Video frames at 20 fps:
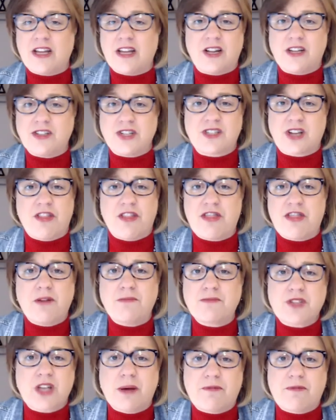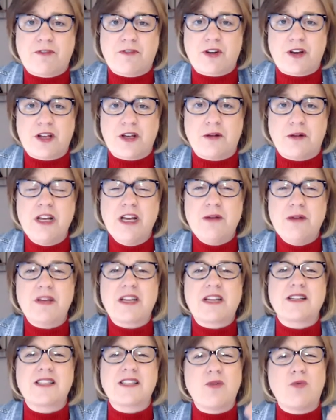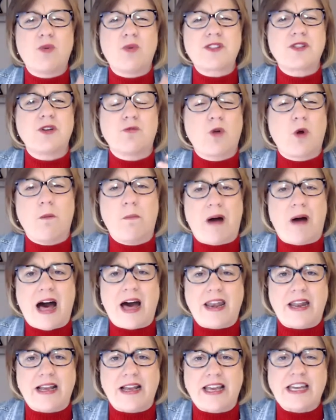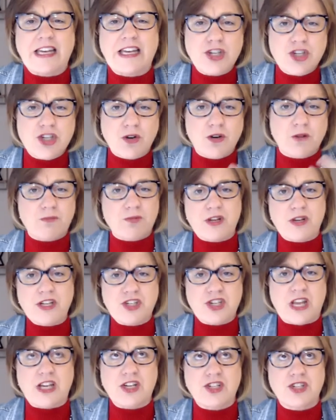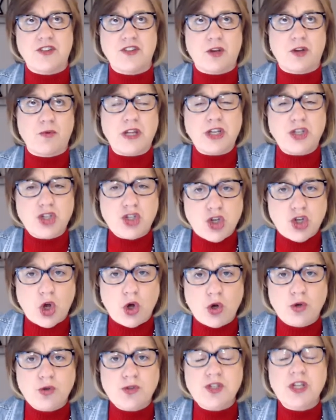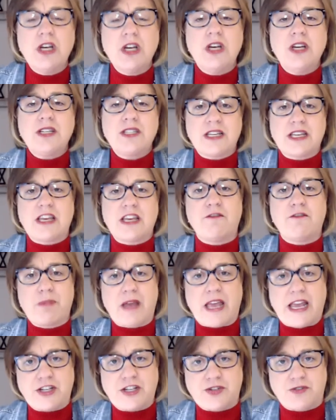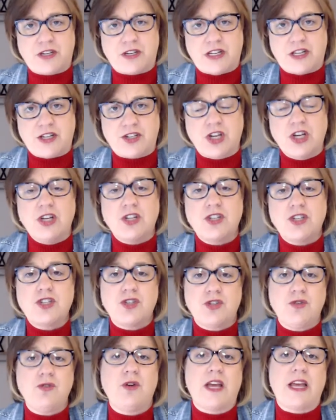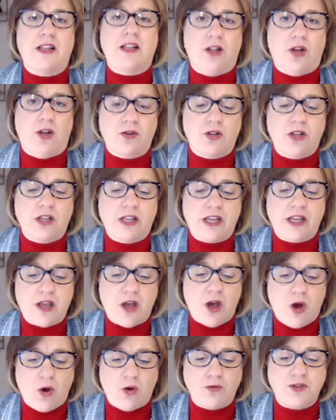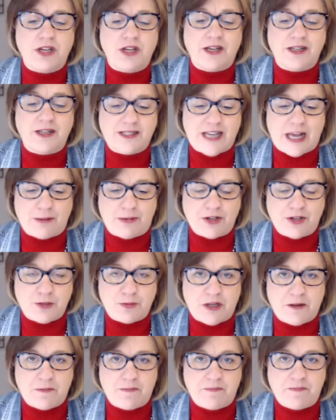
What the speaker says: just a thumbs up for him because he wasn't robotic and he showed appreciation that we had chose to give patronage to a locally owned establishment.